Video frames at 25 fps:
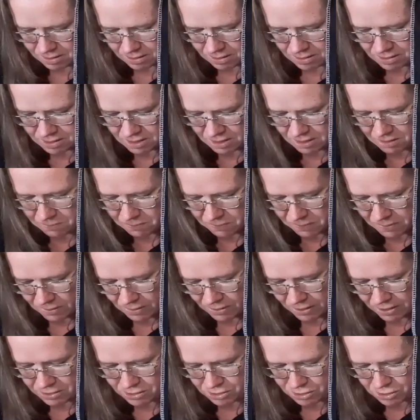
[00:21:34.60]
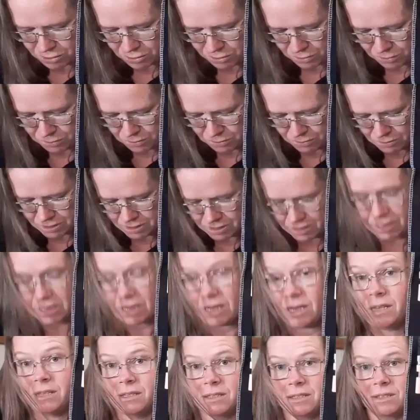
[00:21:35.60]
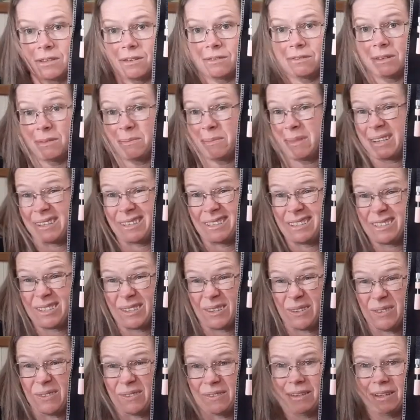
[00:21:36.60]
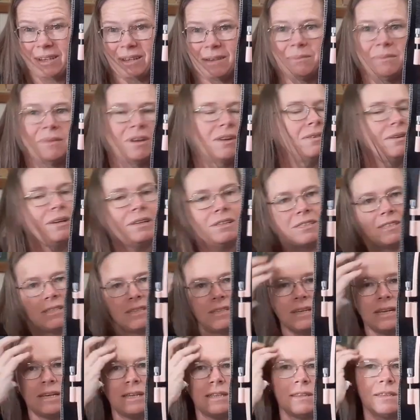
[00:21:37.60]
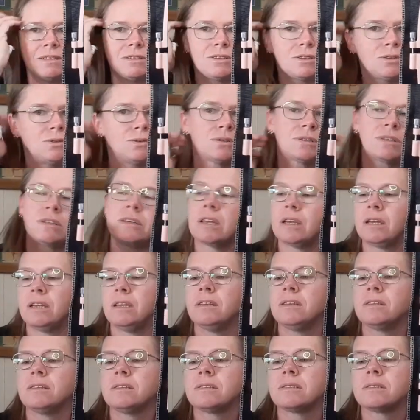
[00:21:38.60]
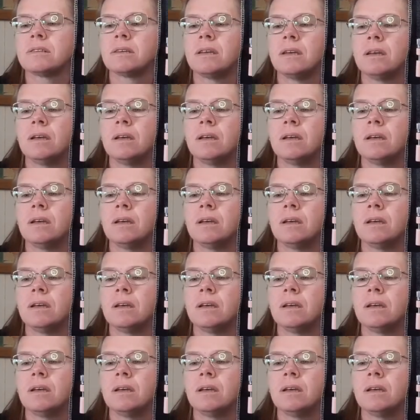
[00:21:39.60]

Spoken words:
I did buy 2 skeins of it, but I don't think I'm going to need the 2 skeins.